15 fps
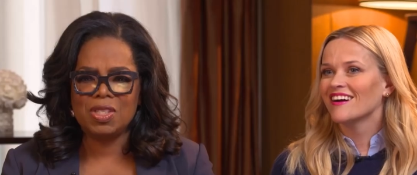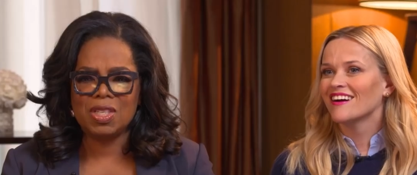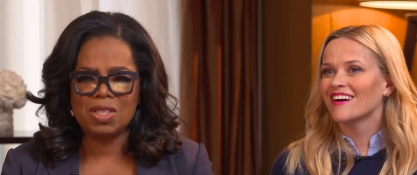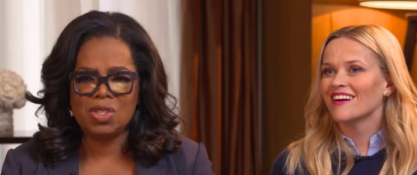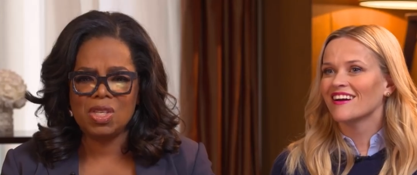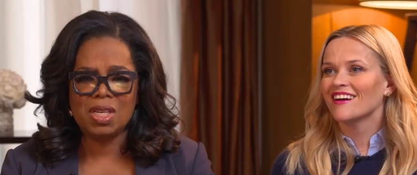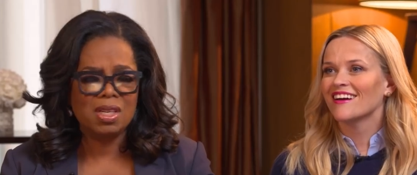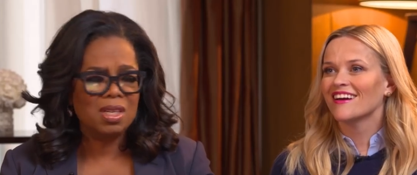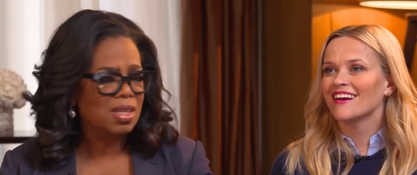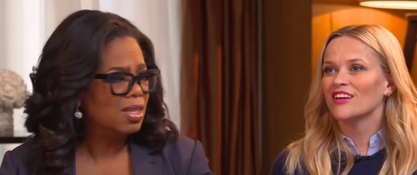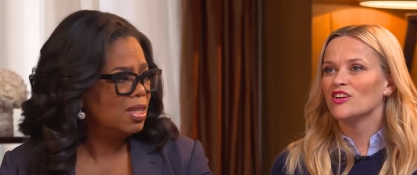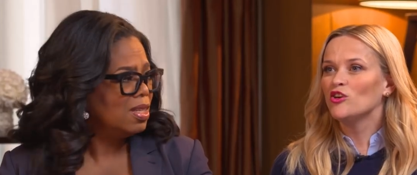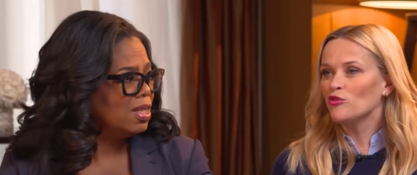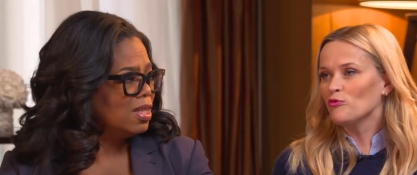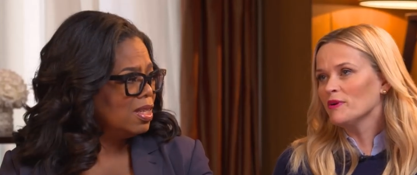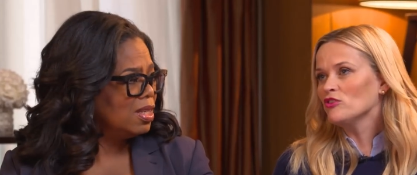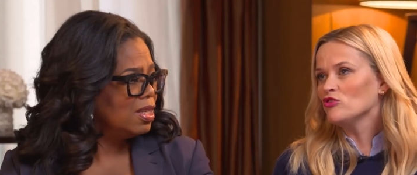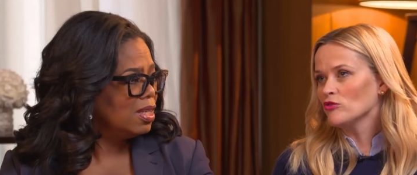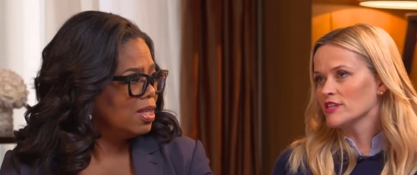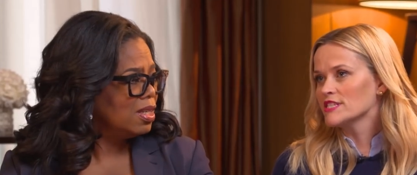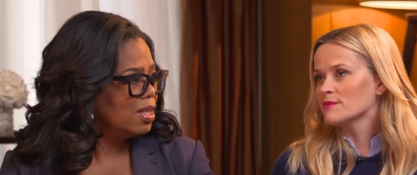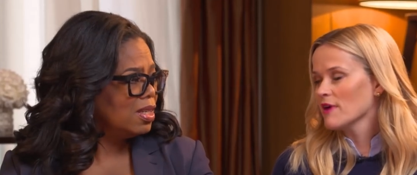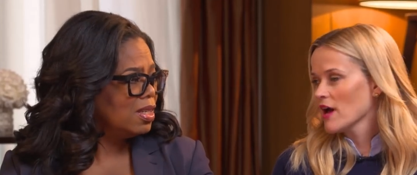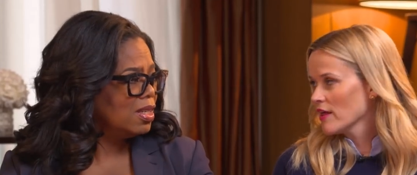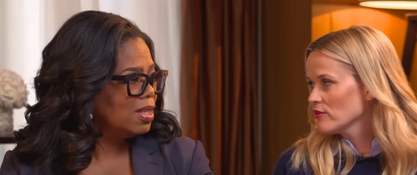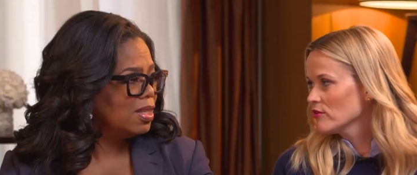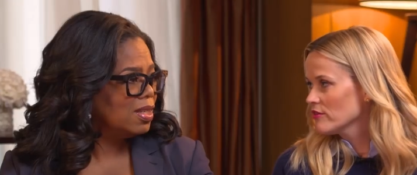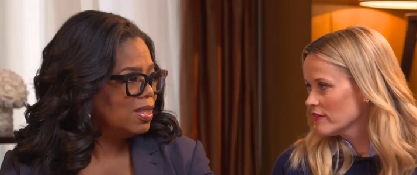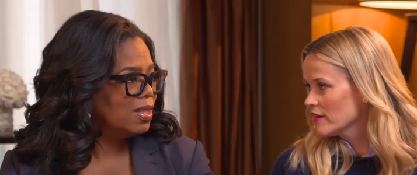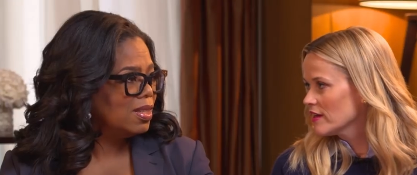Speaker 1: 16?
Speaker 2: You've been doing some
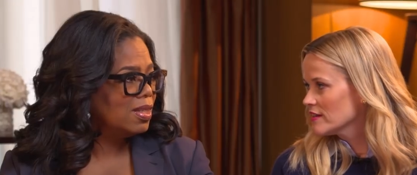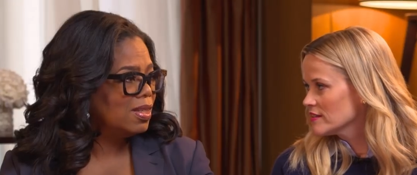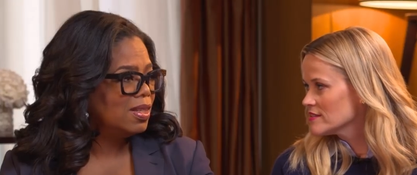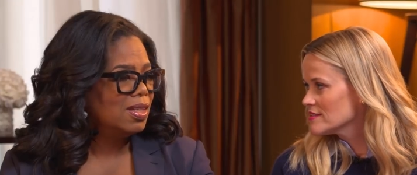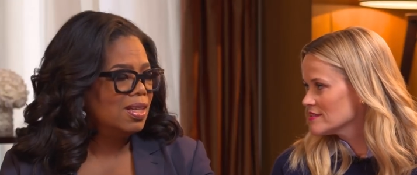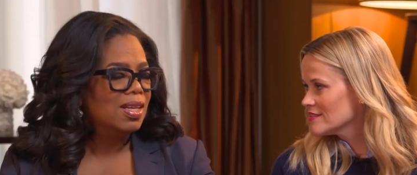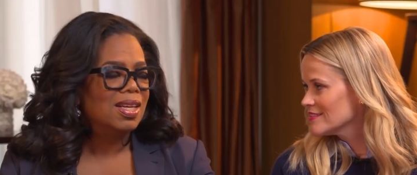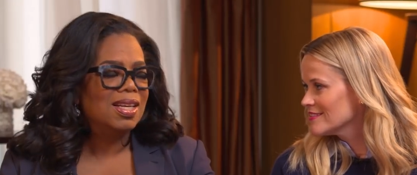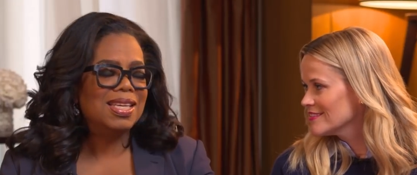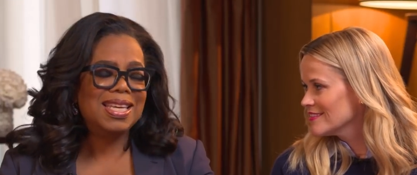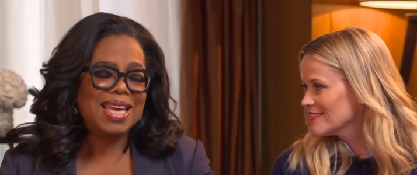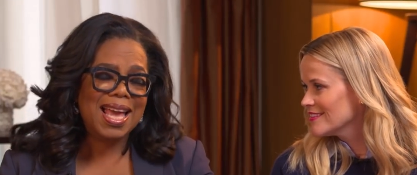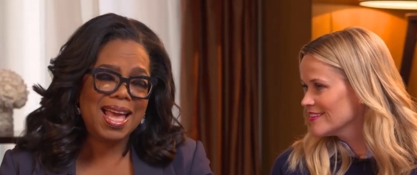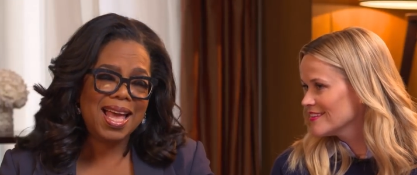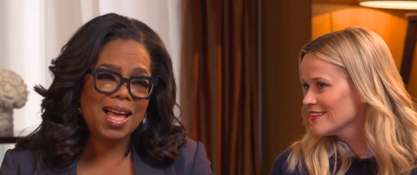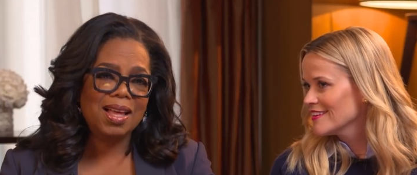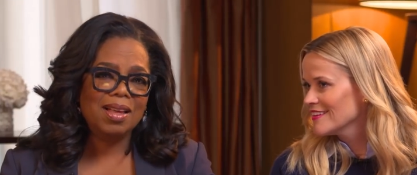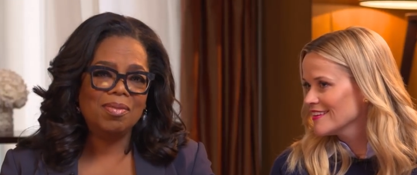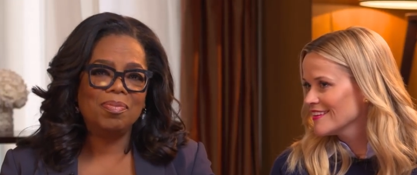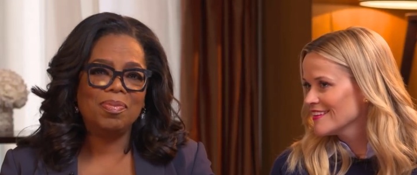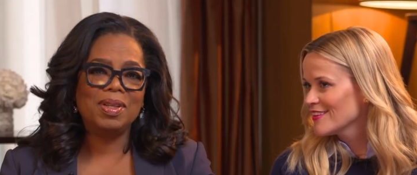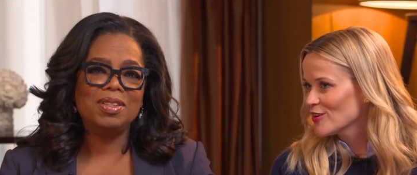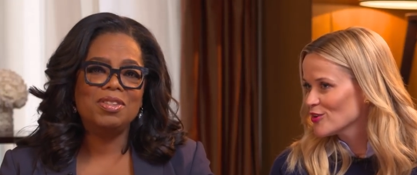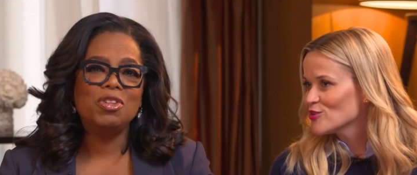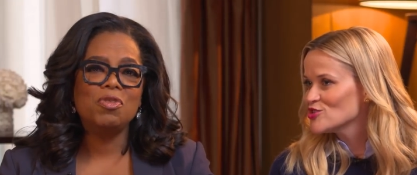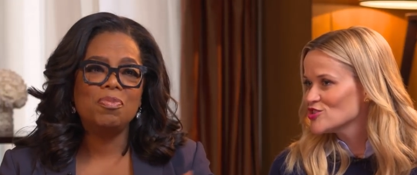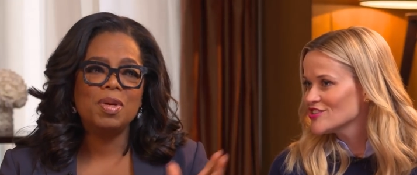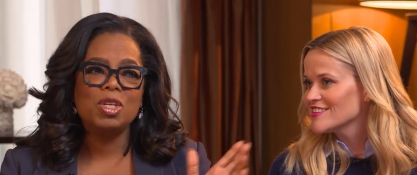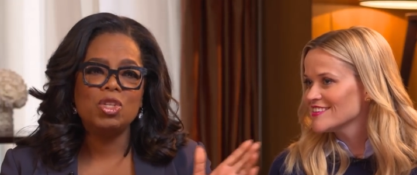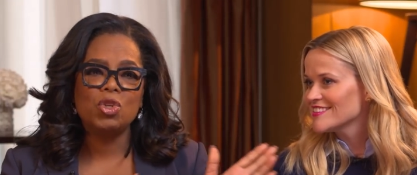other things yeah, but
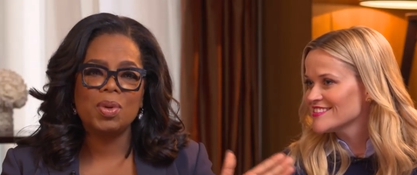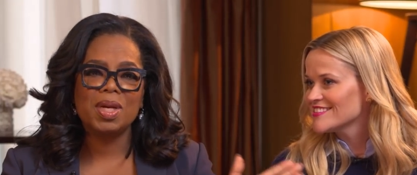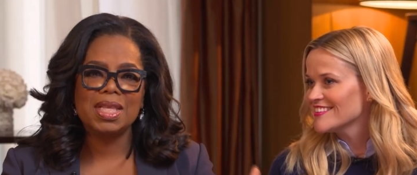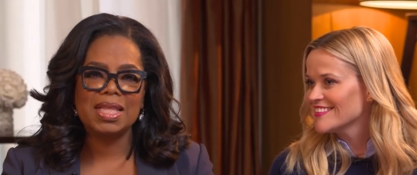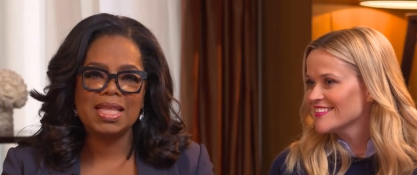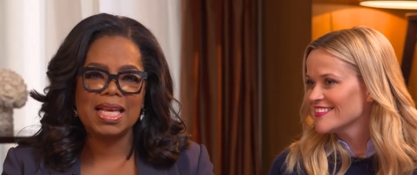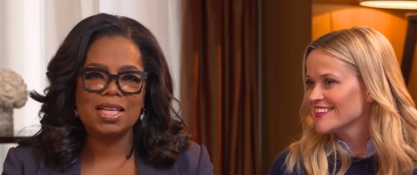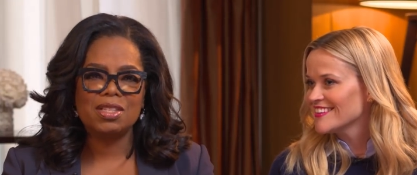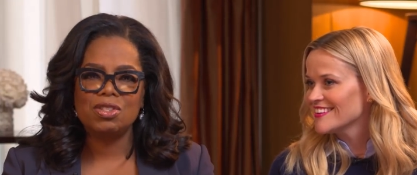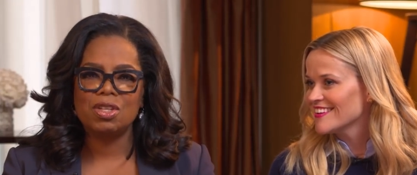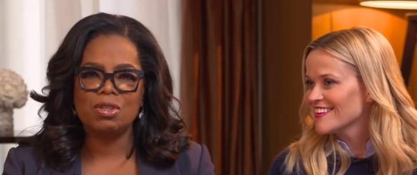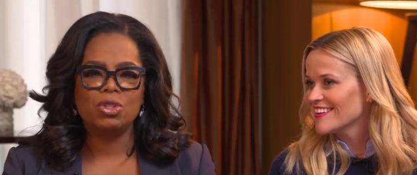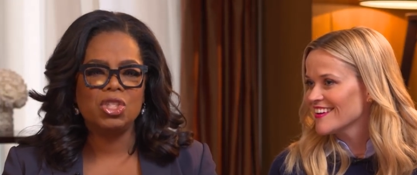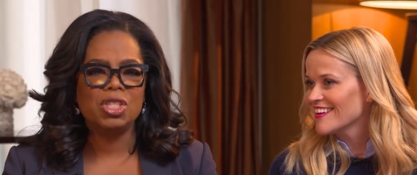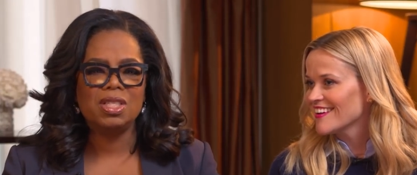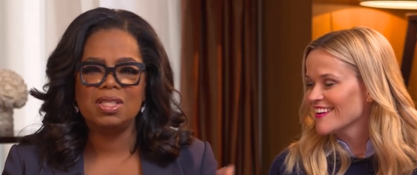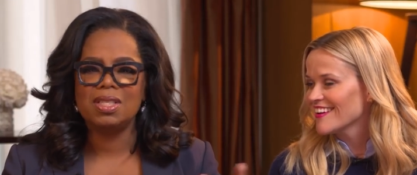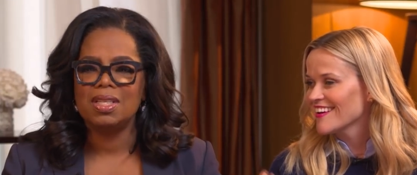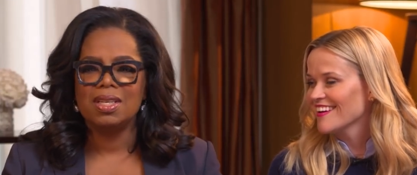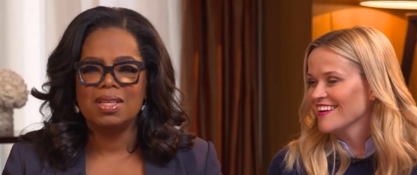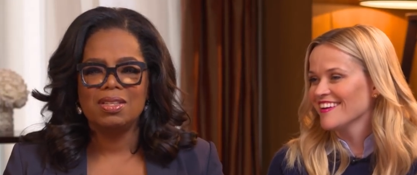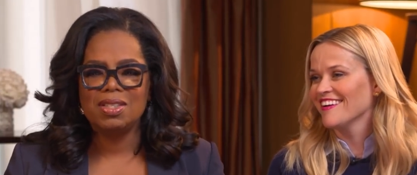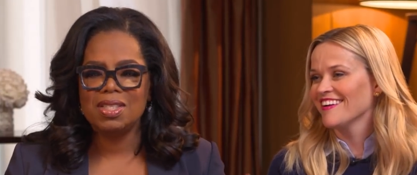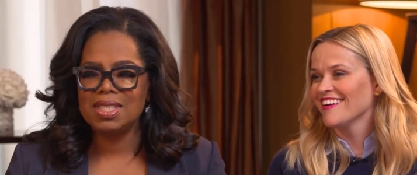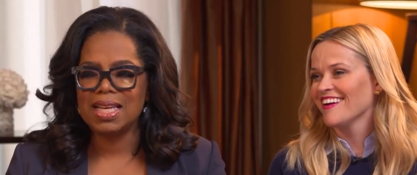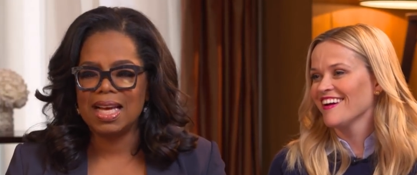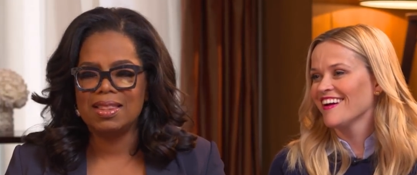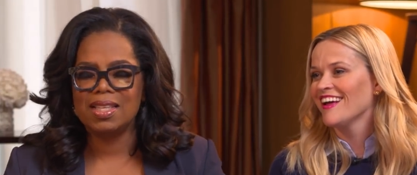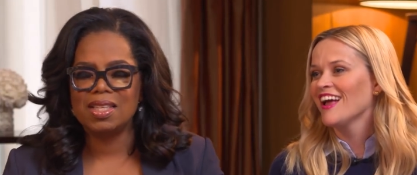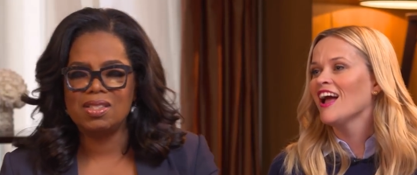you've
Speaker 1: been doing this, so she's she's
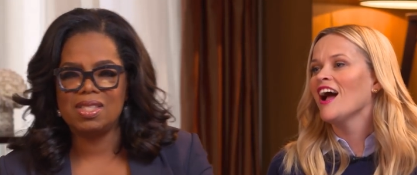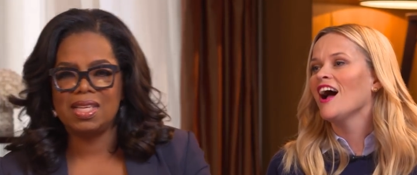got this